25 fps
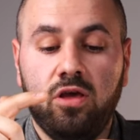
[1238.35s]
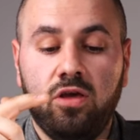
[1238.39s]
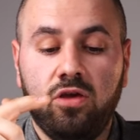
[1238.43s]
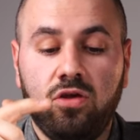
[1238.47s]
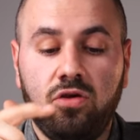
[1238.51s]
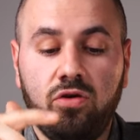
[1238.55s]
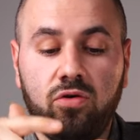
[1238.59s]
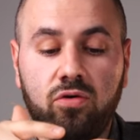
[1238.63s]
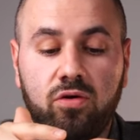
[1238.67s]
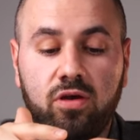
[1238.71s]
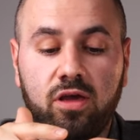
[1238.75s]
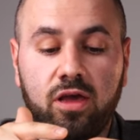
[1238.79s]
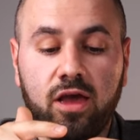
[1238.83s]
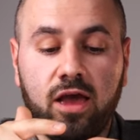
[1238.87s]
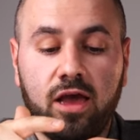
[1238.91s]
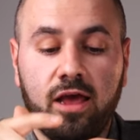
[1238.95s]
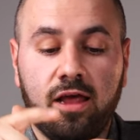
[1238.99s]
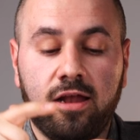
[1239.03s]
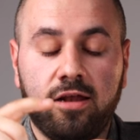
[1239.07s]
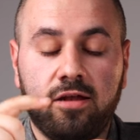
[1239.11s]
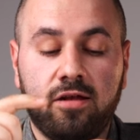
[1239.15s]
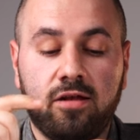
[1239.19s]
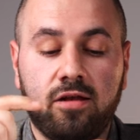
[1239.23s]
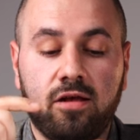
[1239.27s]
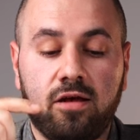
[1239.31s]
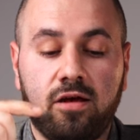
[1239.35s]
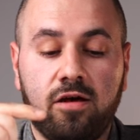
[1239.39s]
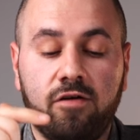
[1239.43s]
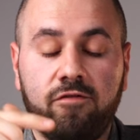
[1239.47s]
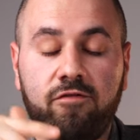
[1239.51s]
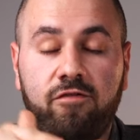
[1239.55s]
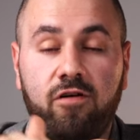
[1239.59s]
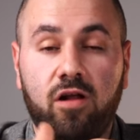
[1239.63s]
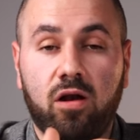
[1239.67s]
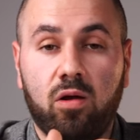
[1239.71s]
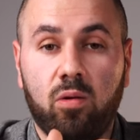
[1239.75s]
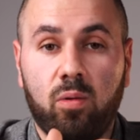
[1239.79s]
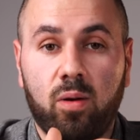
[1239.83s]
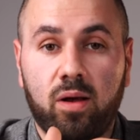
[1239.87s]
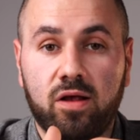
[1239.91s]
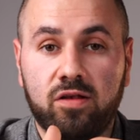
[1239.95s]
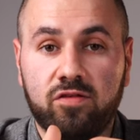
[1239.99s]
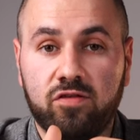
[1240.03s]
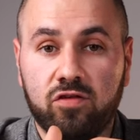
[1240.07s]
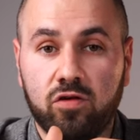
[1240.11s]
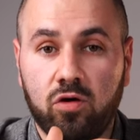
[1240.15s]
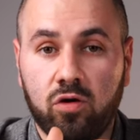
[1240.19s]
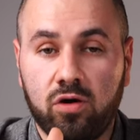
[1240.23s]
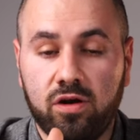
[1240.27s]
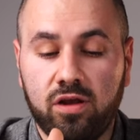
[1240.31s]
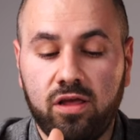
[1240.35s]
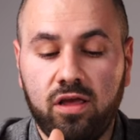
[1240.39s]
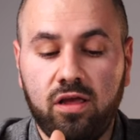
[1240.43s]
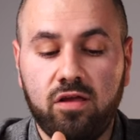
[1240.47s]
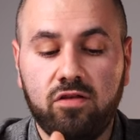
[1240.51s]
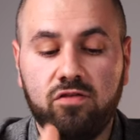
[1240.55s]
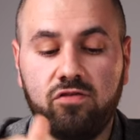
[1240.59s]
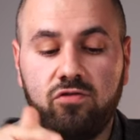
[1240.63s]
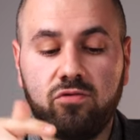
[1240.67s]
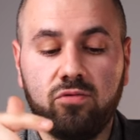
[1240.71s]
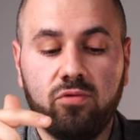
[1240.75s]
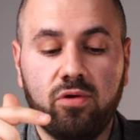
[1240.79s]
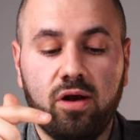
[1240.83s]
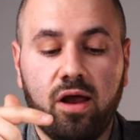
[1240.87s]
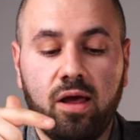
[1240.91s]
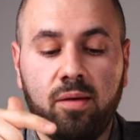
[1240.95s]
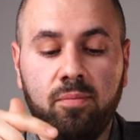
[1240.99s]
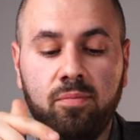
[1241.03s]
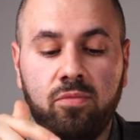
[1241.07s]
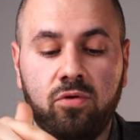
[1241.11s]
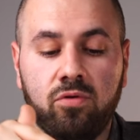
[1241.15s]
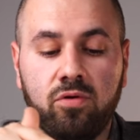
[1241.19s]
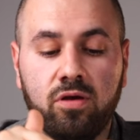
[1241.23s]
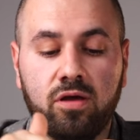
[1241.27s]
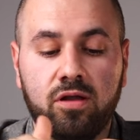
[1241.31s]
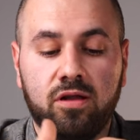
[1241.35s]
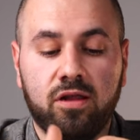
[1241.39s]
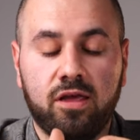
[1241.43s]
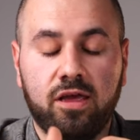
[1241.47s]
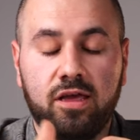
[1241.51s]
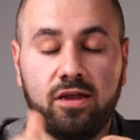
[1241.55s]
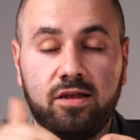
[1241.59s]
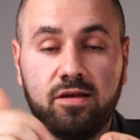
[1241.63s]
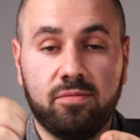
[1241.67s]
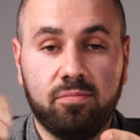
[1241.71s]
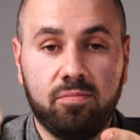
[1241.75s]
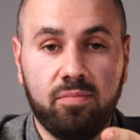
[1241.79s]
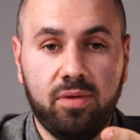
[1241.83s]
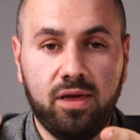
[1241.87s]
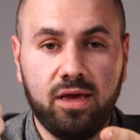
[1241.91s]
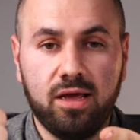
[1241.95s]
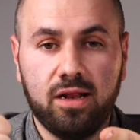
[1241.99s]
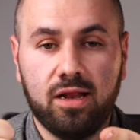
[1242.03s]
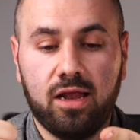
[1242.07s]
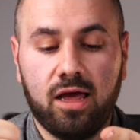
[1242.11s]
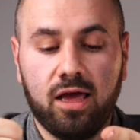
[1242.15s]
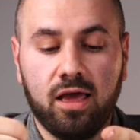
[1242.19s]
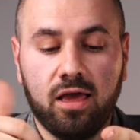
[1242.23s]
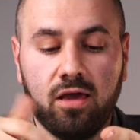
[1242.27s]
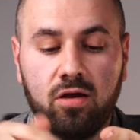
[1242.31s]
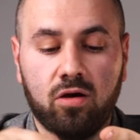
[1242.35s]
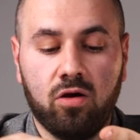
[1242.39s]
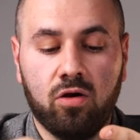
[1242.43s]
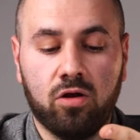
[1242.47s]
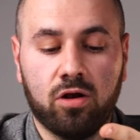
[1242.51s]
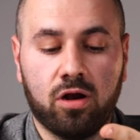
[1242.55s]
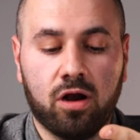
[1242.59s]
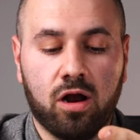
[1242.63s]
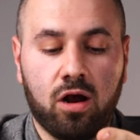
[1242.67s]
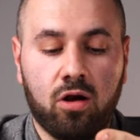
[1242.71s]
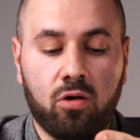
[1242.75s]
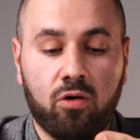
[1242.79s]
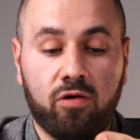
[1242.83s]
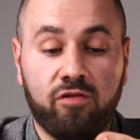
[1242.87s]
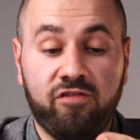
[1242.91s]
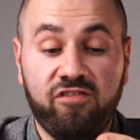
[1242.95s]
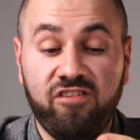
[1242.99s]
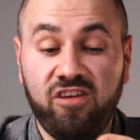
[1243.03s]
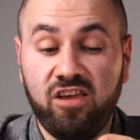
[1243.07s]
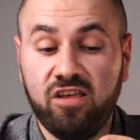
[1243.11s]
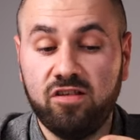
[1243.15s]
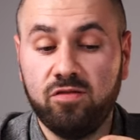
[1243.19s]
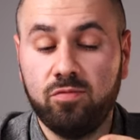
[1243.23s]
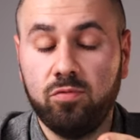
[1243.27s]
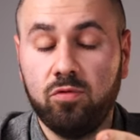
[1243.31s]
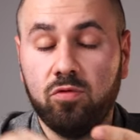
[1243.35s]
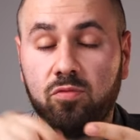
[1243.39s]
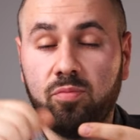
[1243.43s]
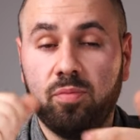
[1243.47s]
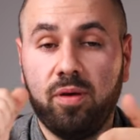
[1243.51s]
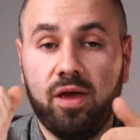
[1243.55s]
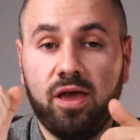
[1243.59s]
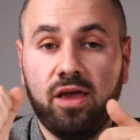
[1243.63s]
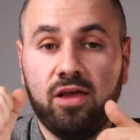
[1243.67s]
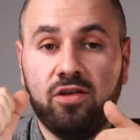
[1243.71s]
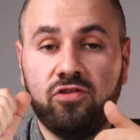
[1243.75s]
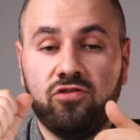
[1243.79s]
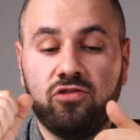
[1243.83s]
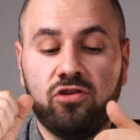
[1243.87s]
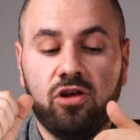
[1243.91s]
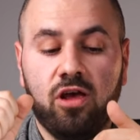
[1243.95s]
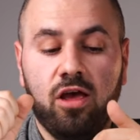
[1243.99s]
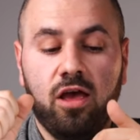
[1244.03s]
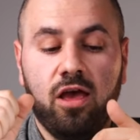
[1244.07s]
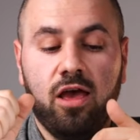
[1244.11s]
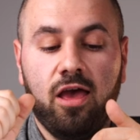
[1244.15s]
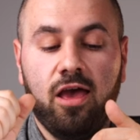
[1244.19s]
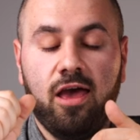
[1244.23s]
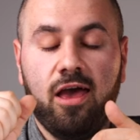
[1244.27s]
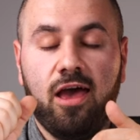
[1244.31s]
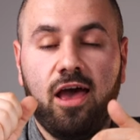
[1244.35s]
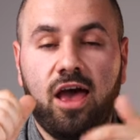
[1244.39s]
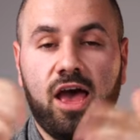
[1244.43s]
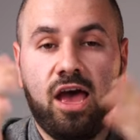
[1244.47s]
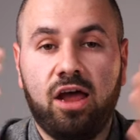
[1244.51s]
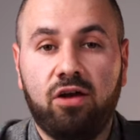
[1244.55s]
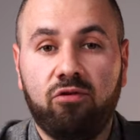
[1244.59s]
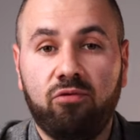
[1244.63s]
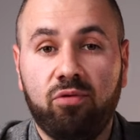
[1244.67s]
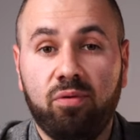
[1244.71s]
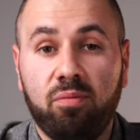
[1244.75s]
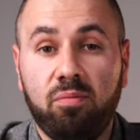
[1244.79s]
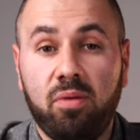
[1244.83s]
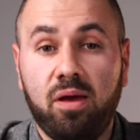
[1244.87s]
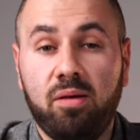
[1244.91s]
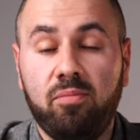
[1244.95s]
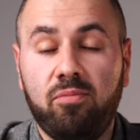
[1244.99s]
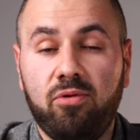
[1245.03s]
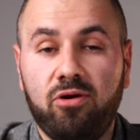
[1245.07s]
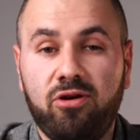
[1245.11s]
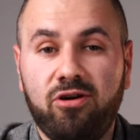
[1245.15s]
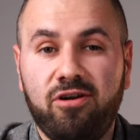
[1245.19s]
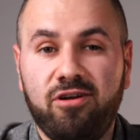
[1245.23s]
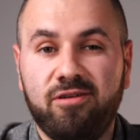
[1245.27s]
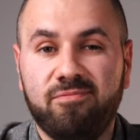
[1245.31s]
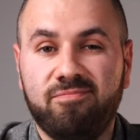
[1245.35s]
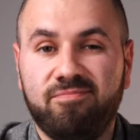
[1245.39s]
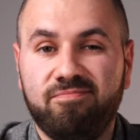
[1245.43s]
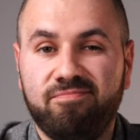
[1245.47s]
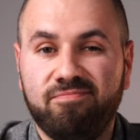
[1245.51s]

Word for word: You can uh, follow us on Instagram. You can hit a big like on our Facebook page. And remember,